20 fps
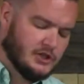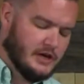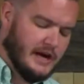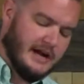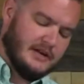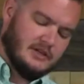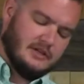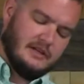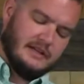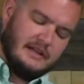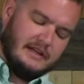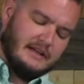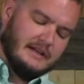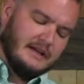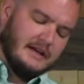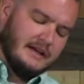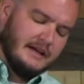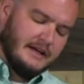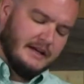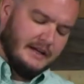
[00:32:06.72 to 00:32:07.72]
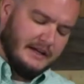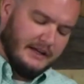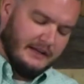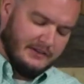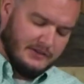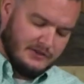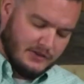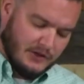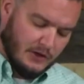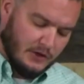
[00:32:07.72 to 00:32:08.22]
tragedy
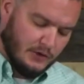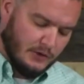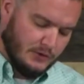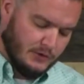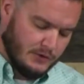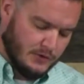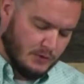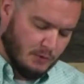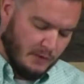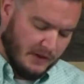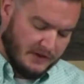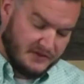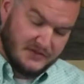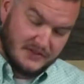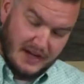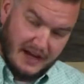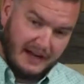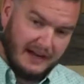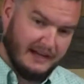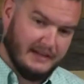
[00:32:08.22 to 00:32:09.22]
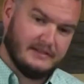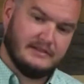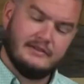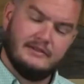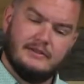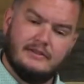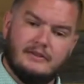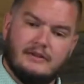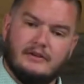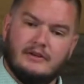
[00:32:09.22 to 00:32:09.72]
is those with sight
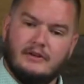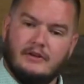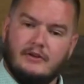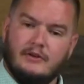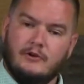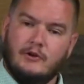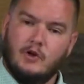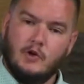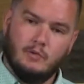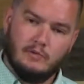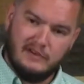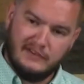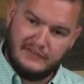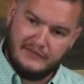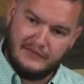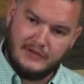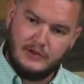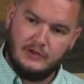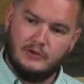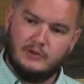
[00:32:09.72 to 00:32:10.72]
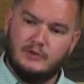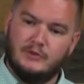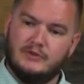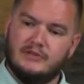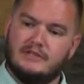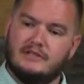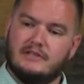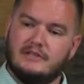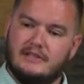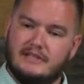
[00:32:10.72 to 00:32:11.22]
who
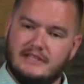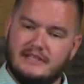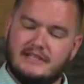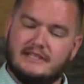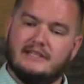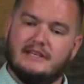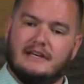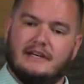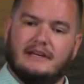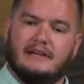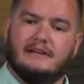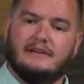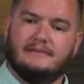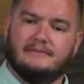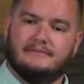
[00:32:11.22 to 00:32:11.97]
refuse to see.